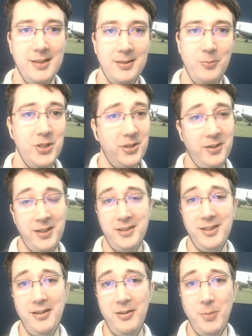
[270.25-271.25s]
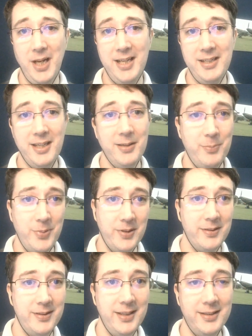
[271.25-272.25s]
Wish I could say I planned it, but
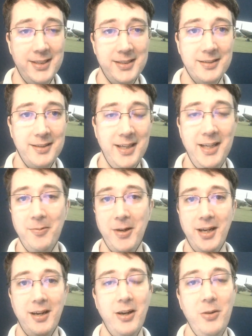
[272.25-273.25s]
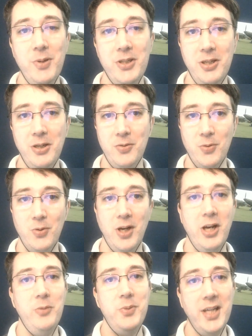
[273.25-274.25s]
I didn't. Anyway, I hope it's useful. I
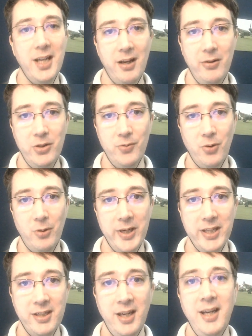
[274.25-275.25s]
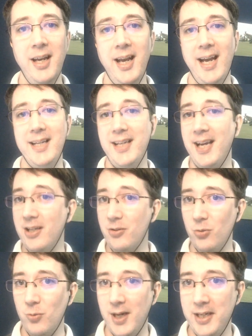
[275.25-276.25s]
hope you get loads from it. And as
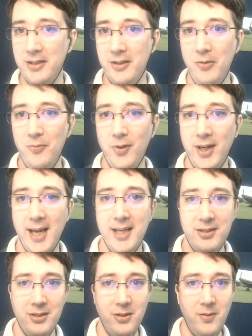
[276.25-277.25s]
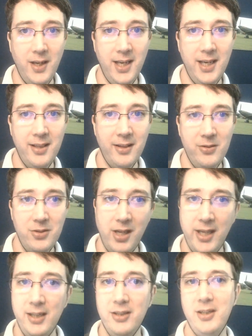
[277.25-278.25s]
always, don't forget to hit those
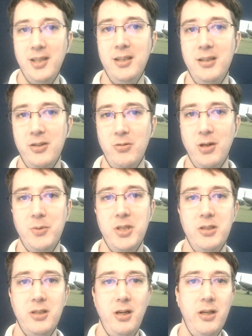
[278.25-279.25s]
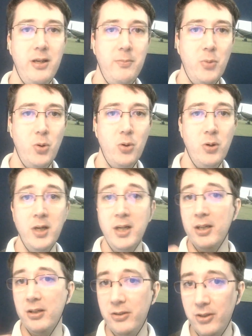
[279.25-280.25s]
links in the description to learn more.
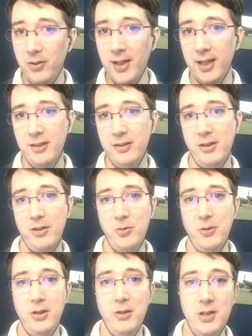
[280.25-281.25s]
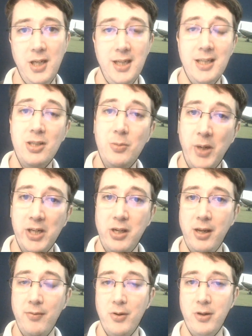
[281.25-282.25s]
Do get in touch with Eugene,
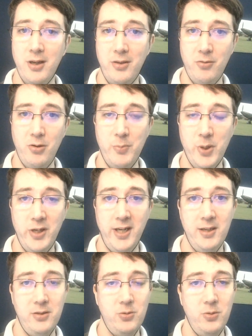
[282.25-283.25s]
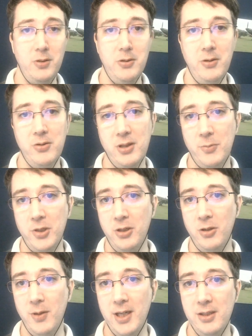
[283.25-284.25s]
especially if you're going through burnout or you know someone
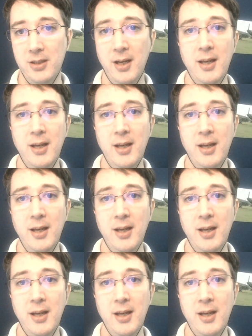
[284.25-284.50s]
who is.